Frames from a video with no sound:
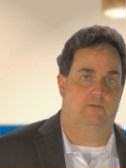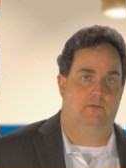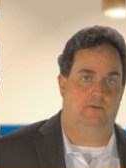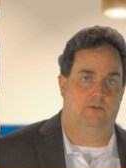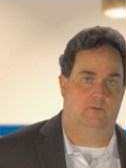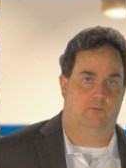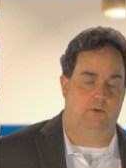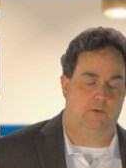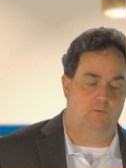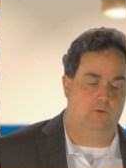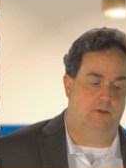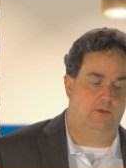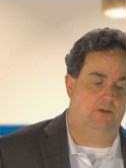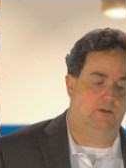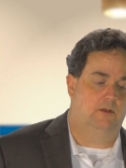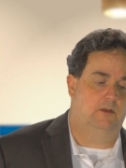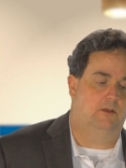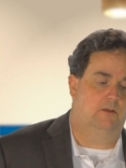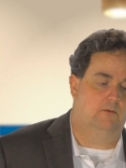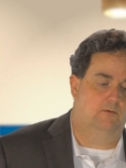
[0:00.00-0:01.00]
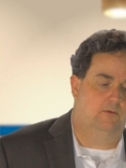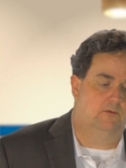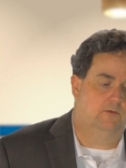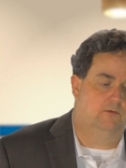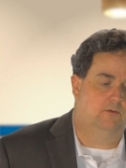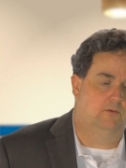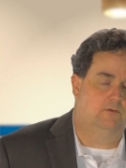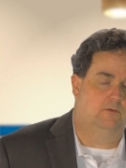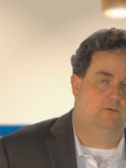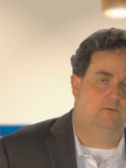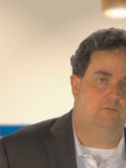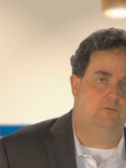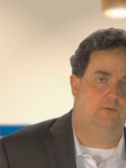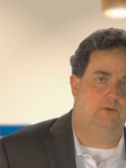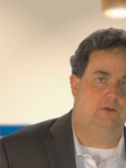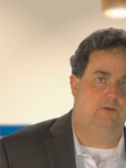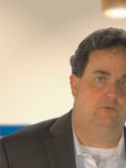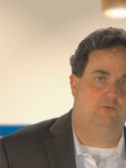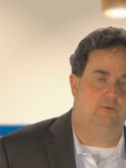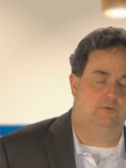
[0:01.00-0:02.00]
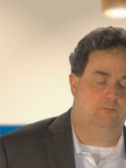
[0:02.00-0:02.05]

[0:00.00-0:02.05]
So we want you to use your